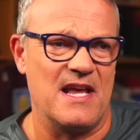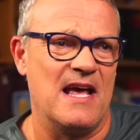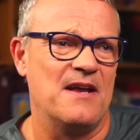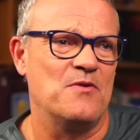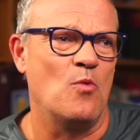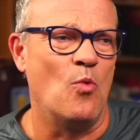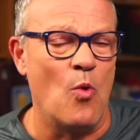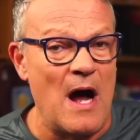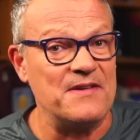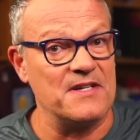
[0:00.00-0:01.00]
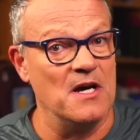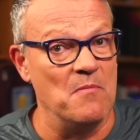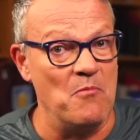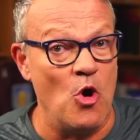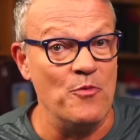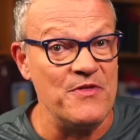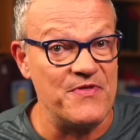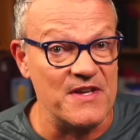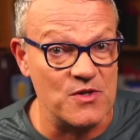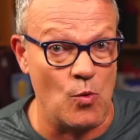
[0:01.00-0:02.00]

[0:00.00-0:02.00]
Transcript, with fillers: And what a moment this